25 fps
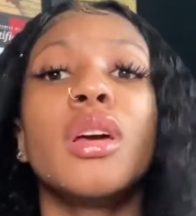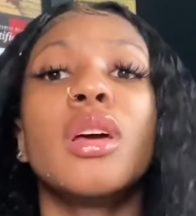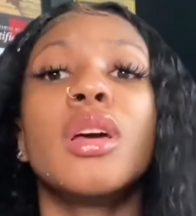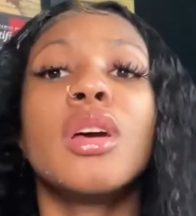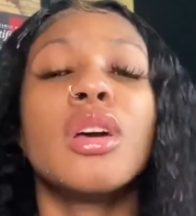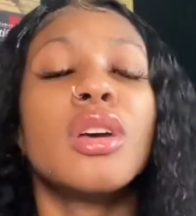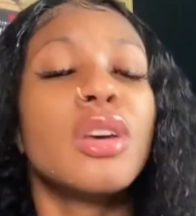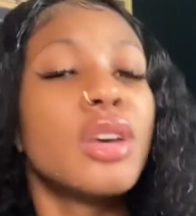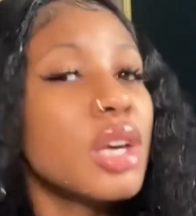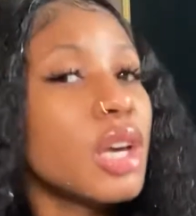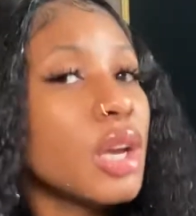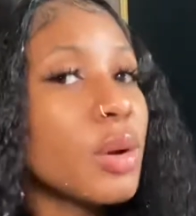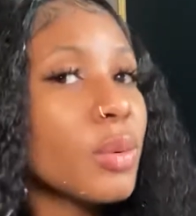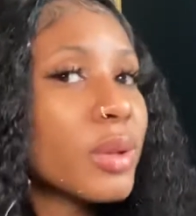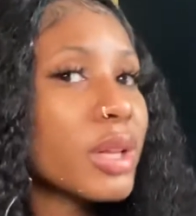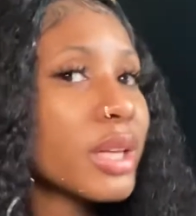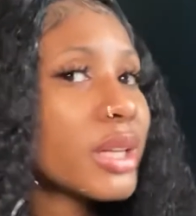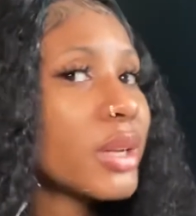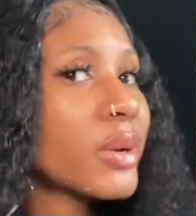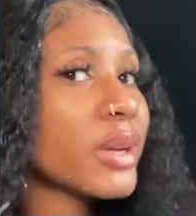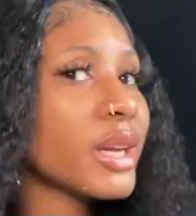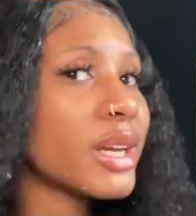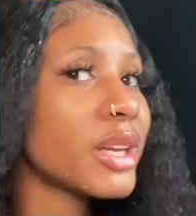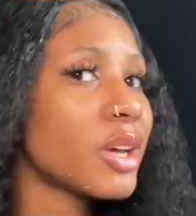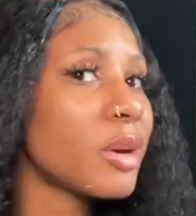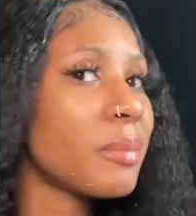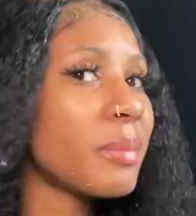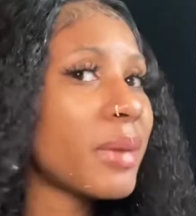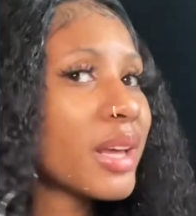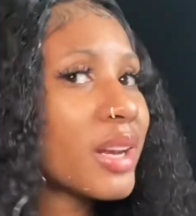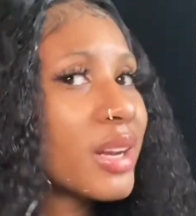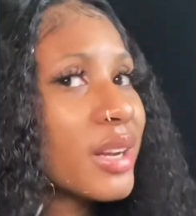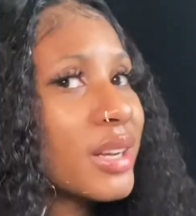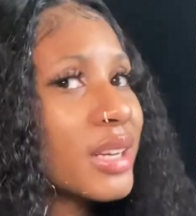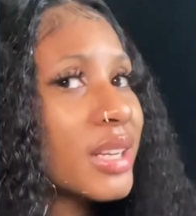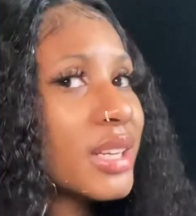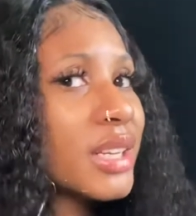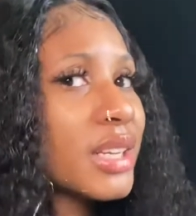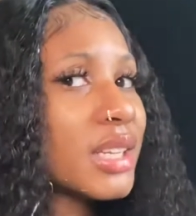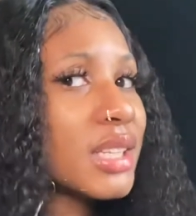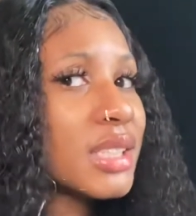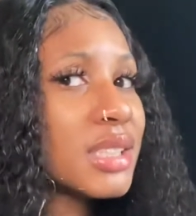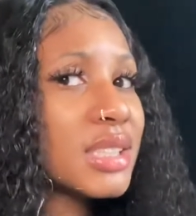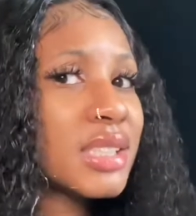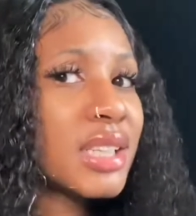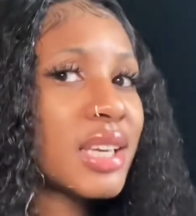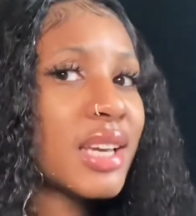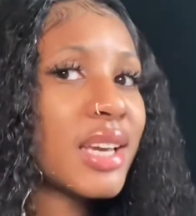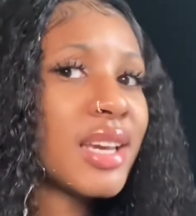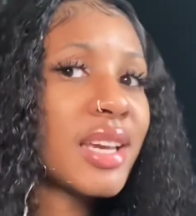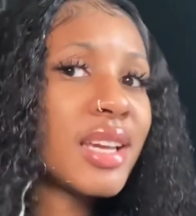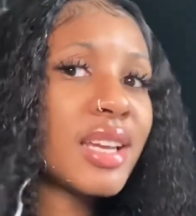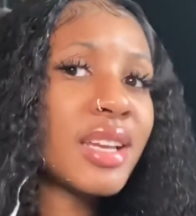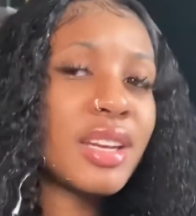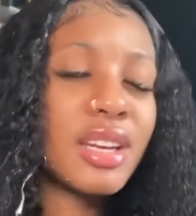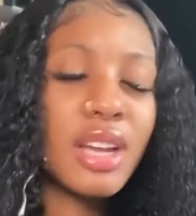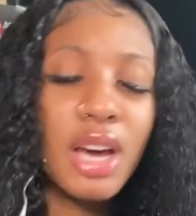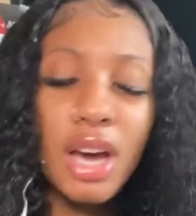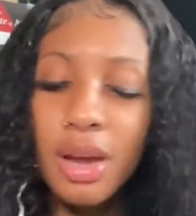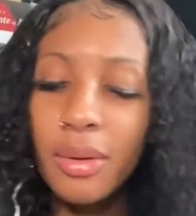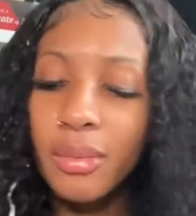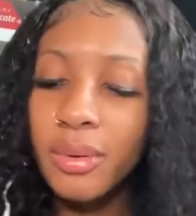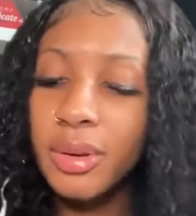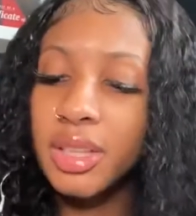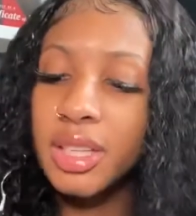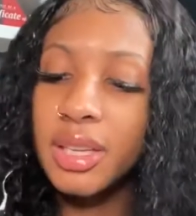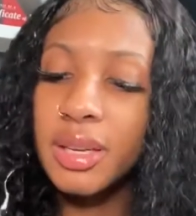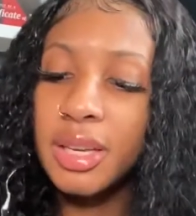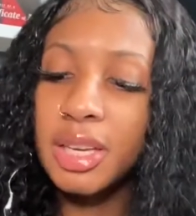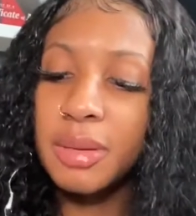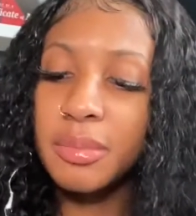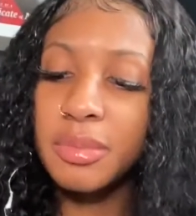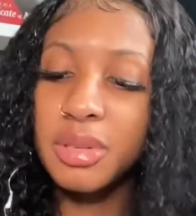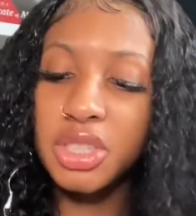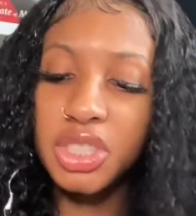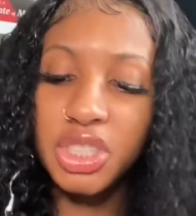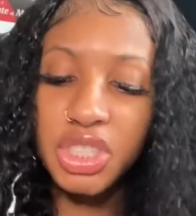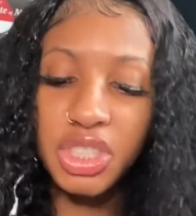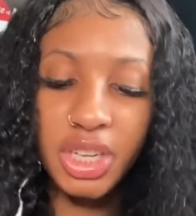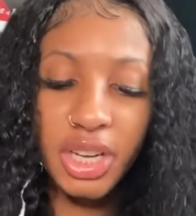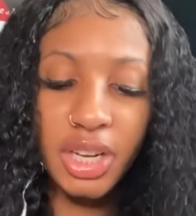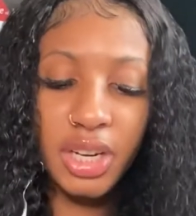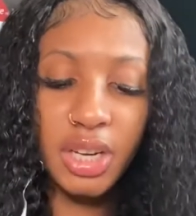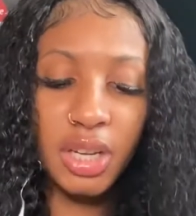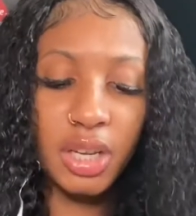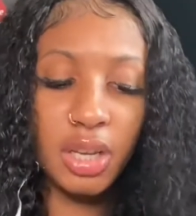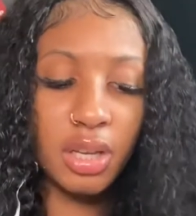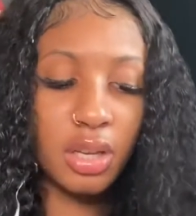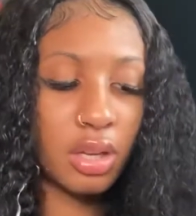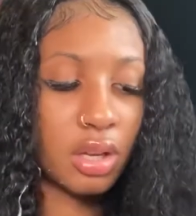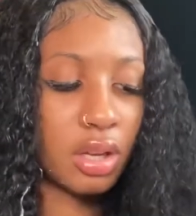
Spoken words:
it really don't get no better than this. And not really any much shading.